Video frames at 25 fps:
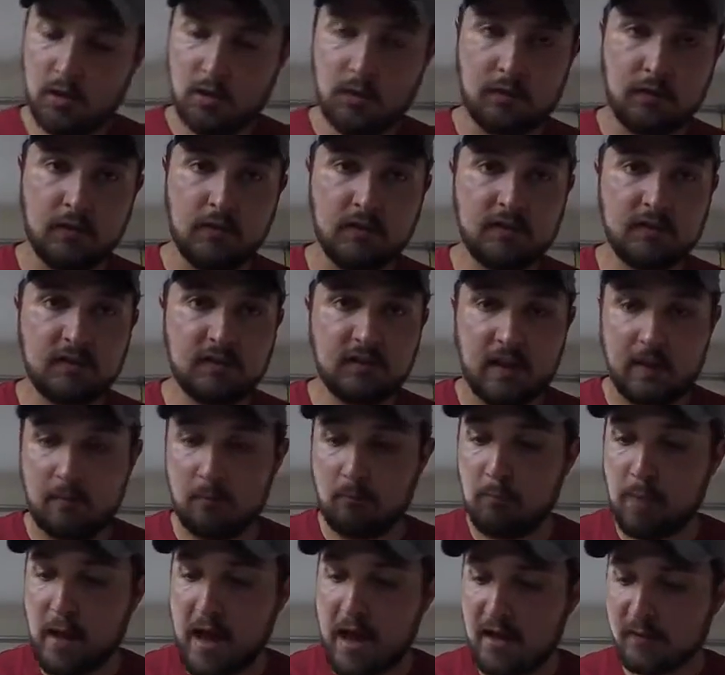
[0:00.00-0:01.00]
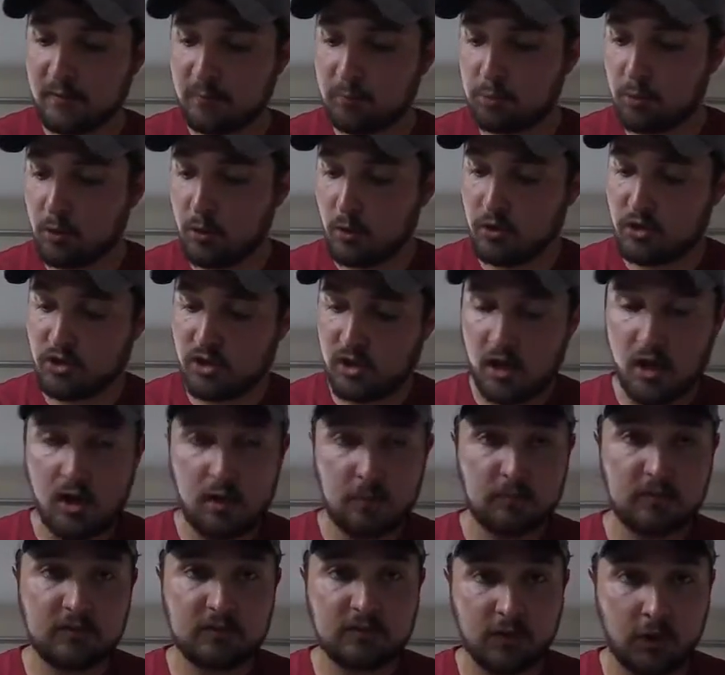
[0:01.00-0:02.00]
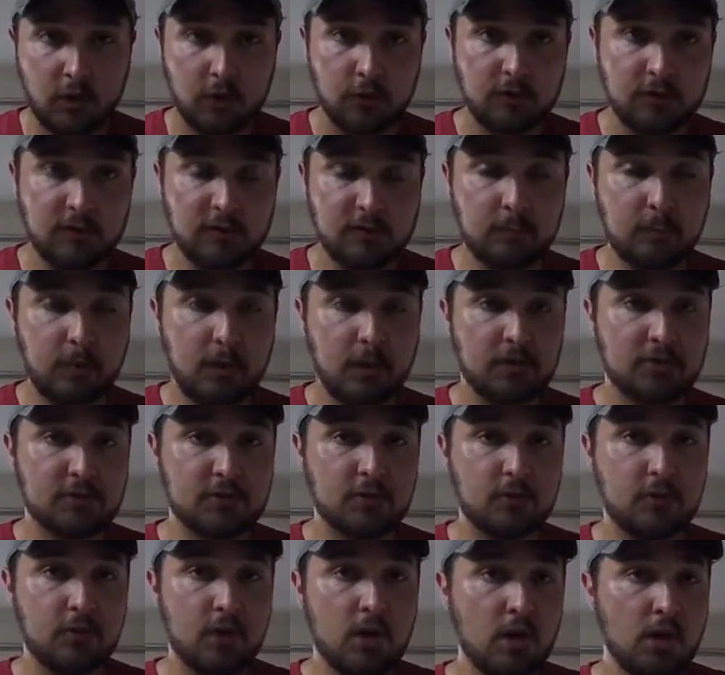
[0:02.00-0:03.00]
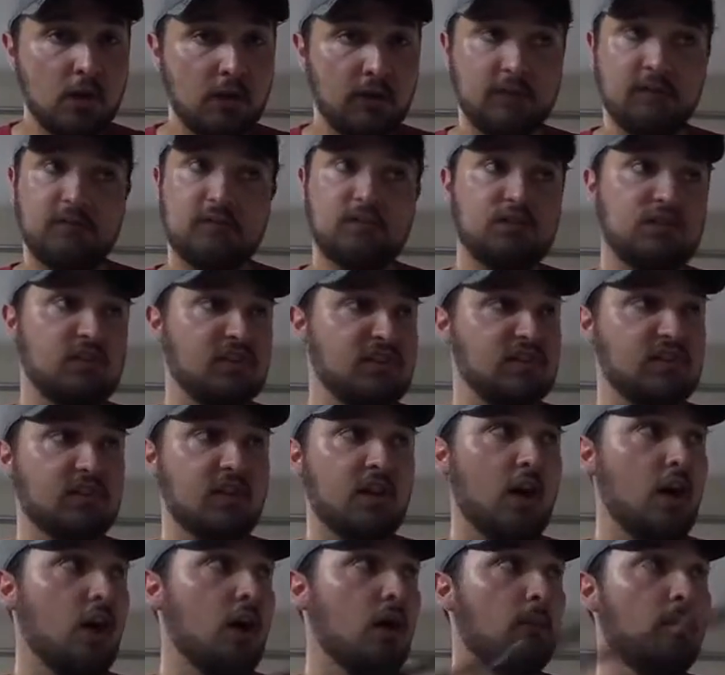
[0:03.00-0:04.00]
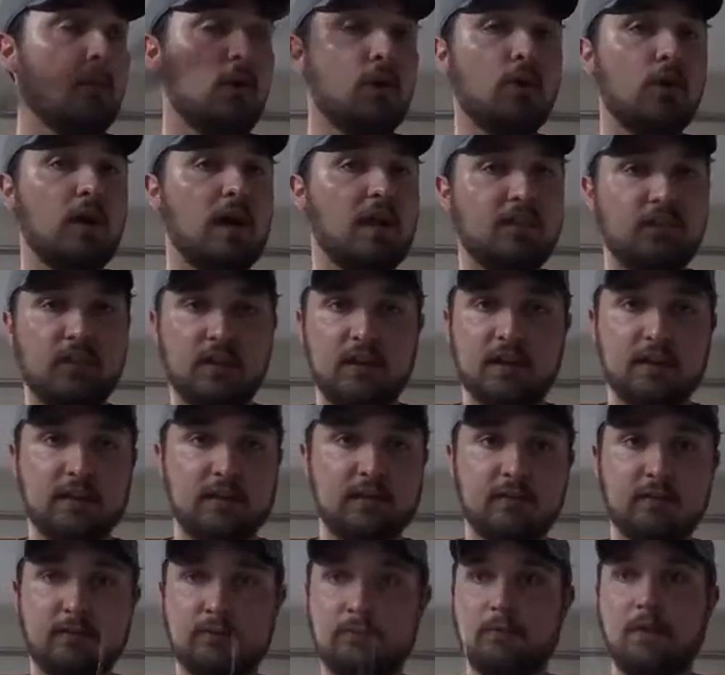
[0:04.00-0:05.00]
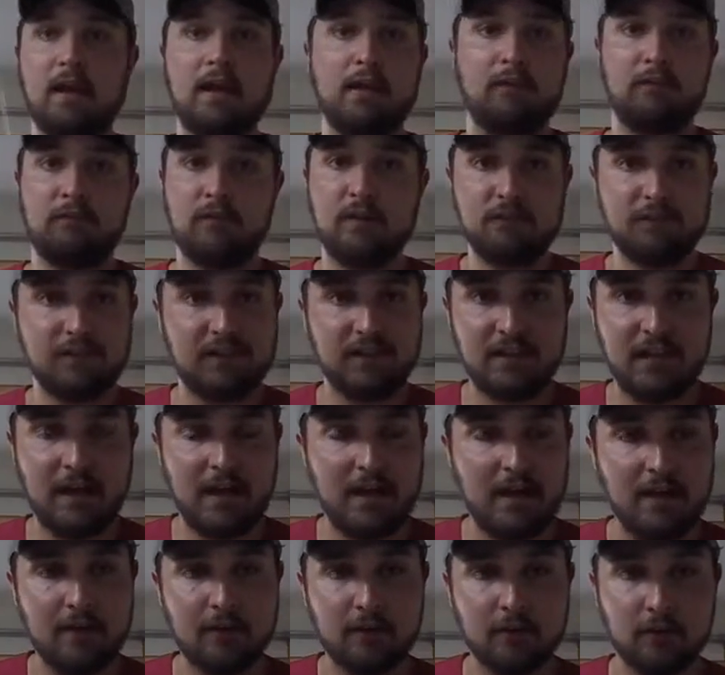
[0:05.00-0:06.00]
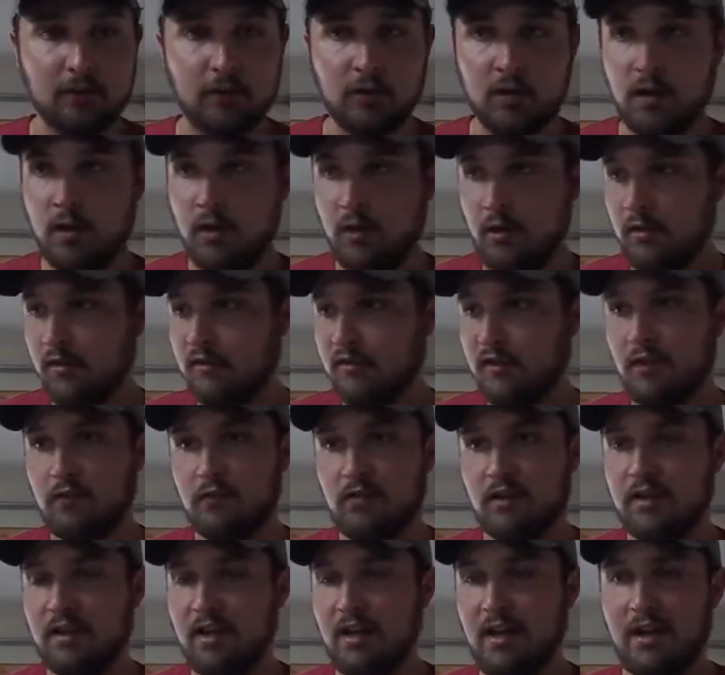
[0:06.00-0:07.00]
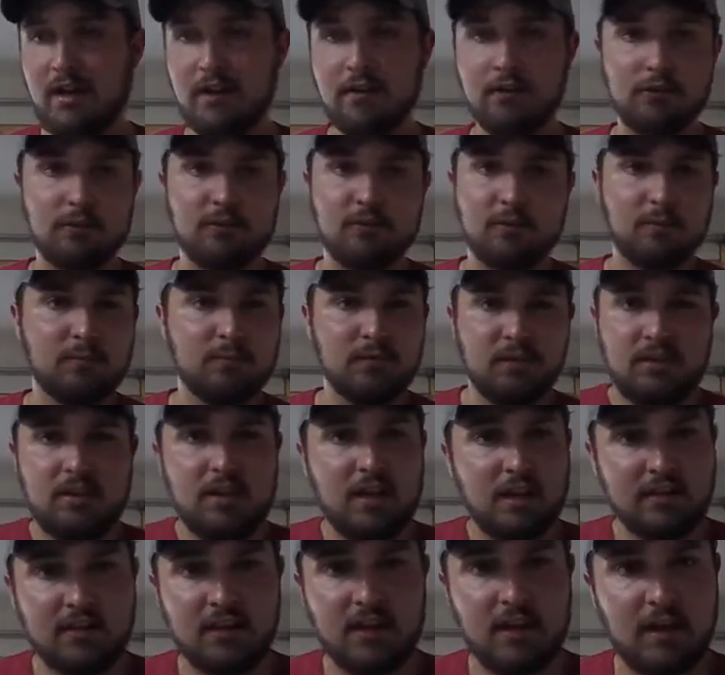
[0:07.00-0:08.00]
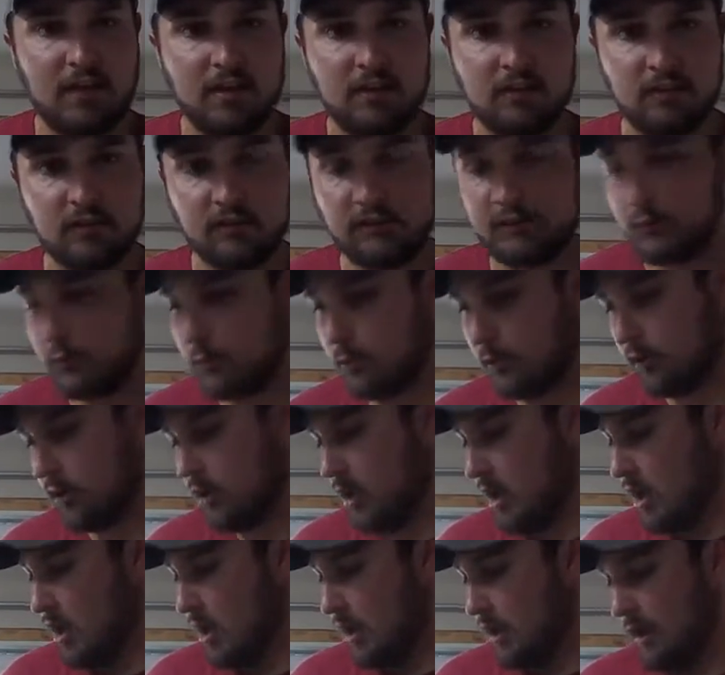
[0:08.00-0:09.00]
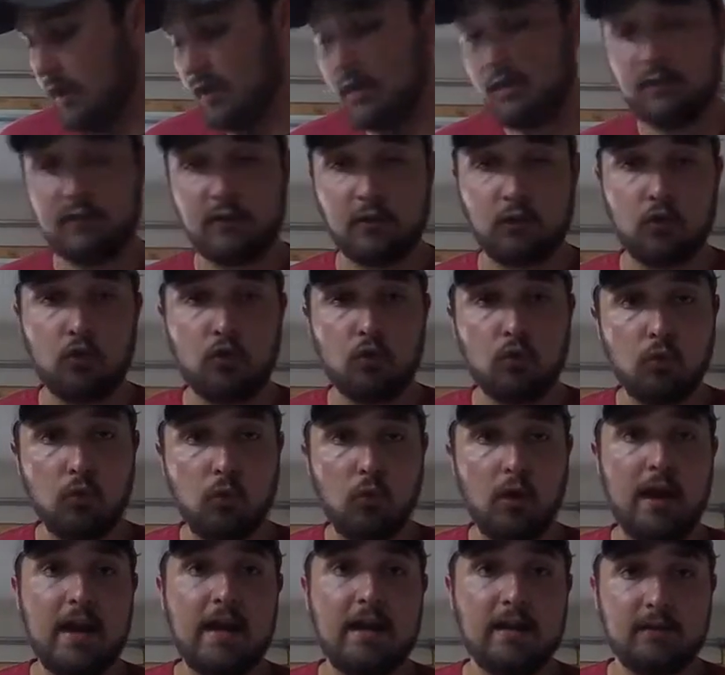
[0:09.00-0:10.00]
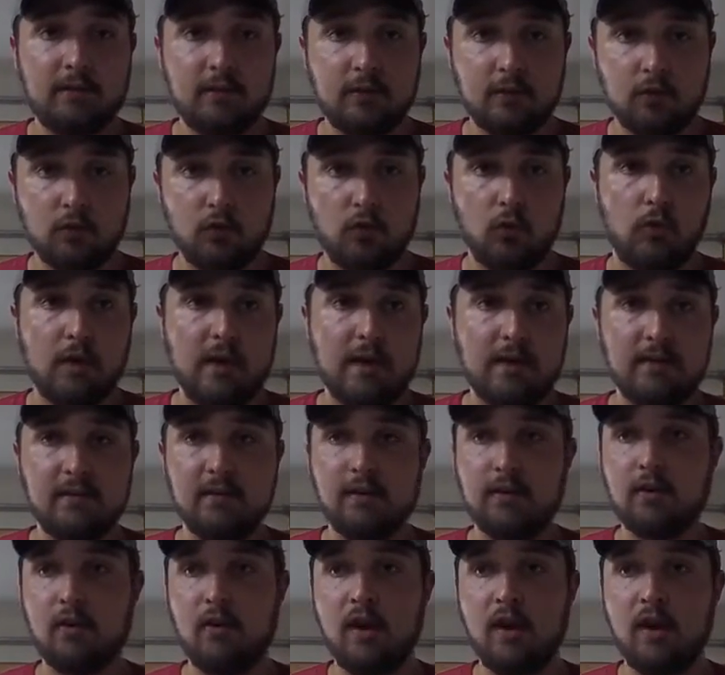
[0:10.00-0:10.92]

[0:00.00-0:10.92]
This is a Bass Pro Shops Tourney Special. This is just a combo. I think it's like $59 or $79 or something like that in the store. It is a great, great deal.